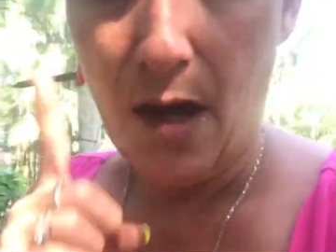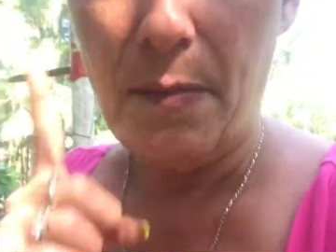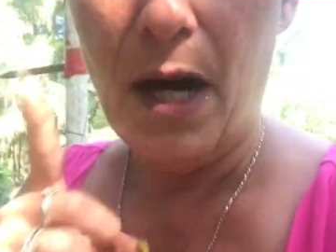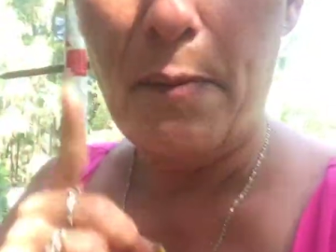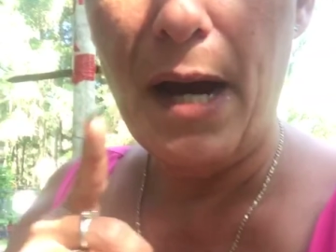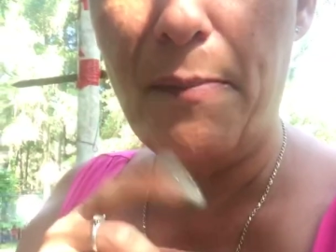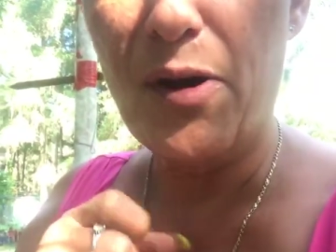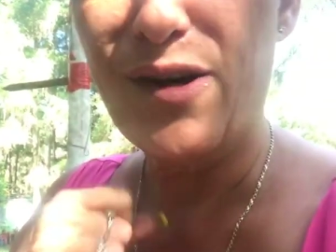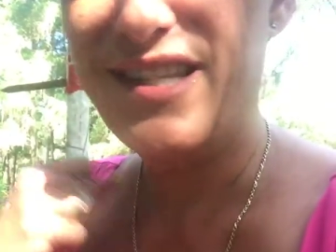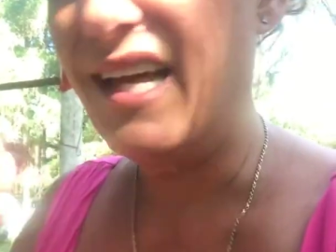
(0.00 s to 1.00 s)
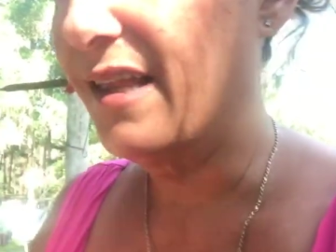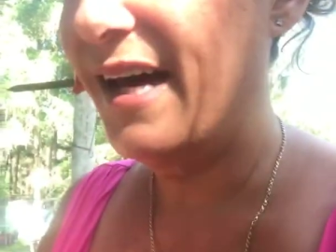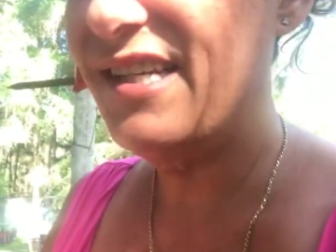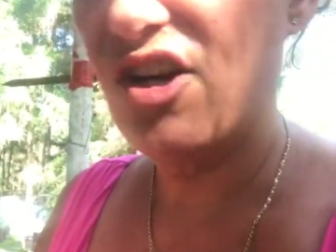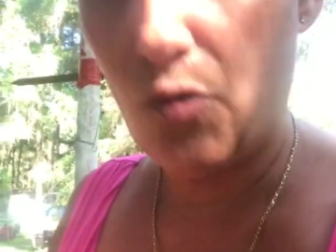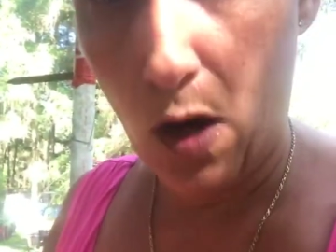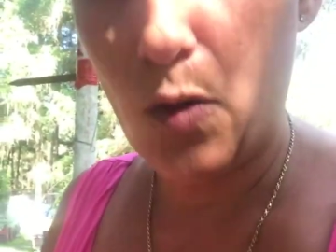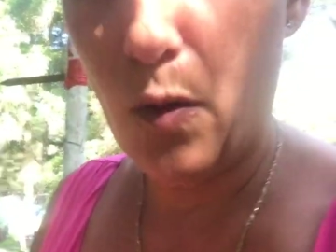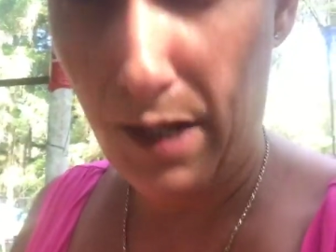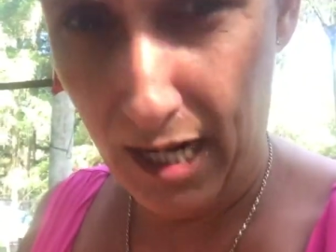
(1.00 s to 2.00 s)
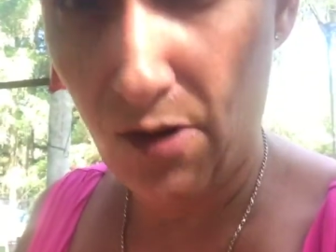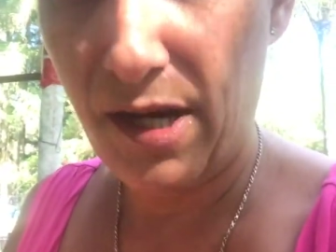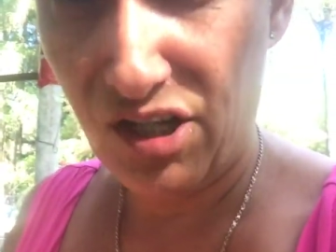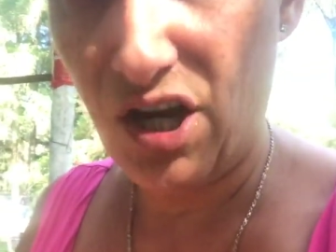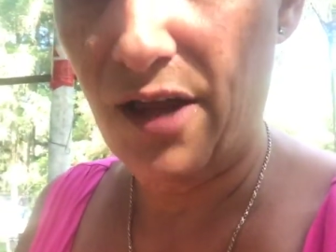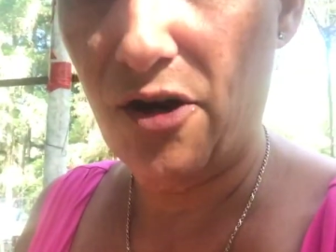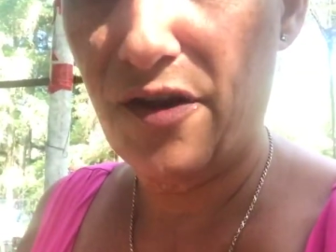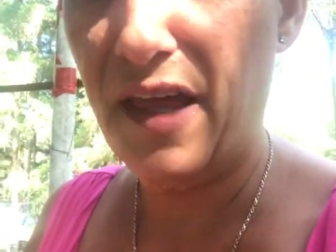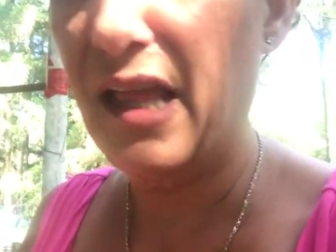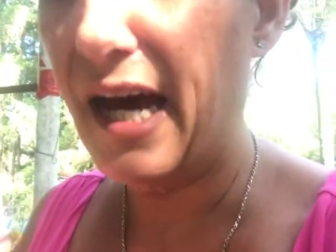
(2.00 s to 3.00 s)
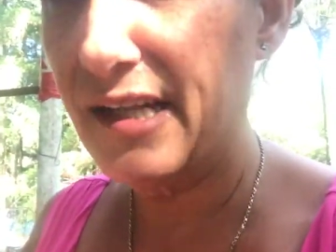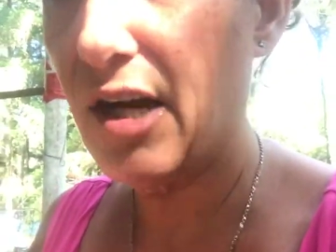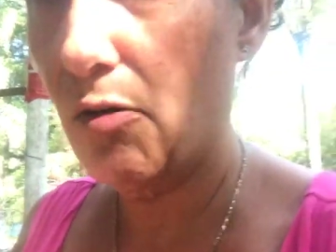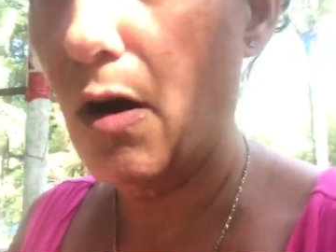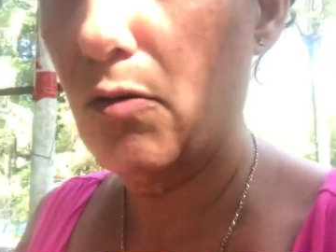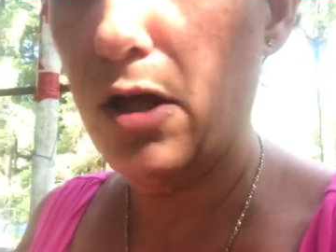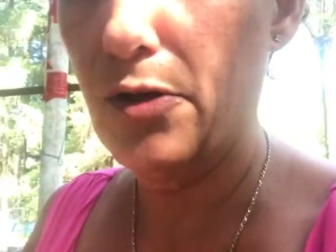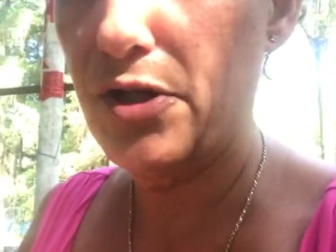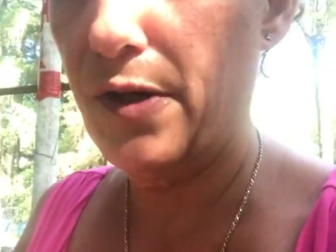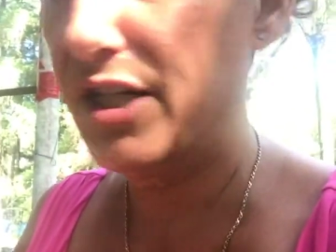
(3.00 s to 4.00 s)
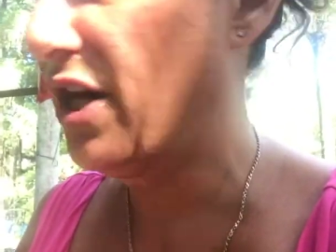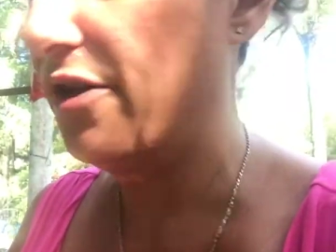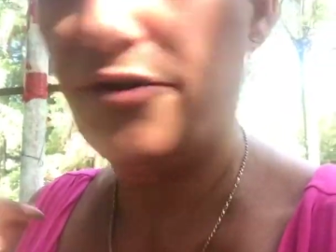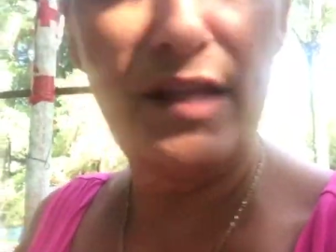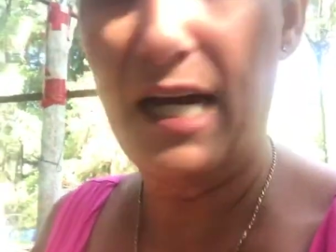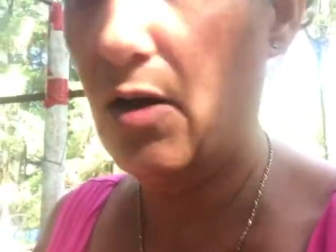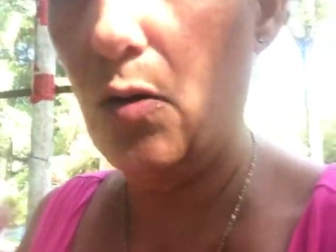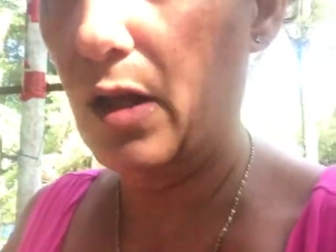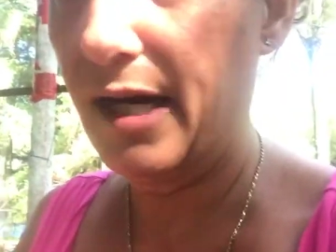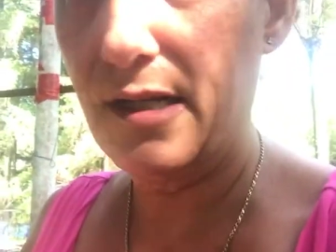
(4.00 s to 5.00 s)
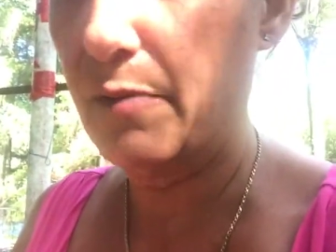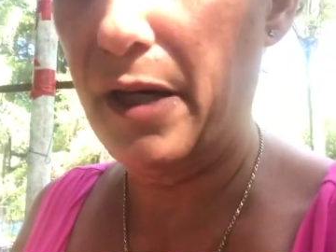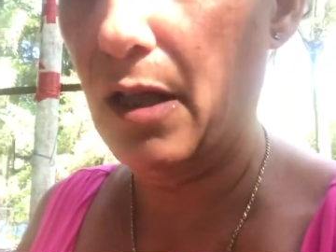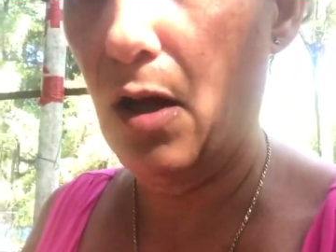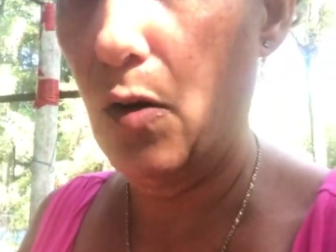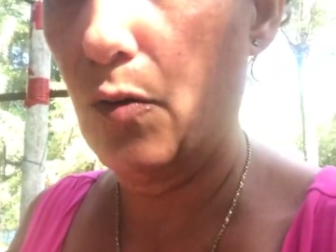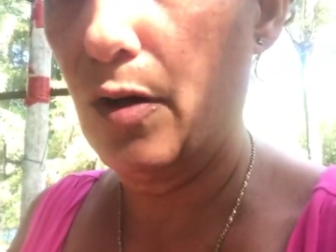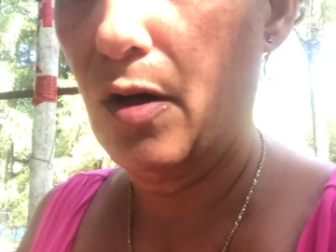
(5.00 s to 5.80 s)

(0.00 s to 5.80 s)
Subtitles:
about peppers. They like to grow near each other. They like to grow close to each other. They don't like to be alone.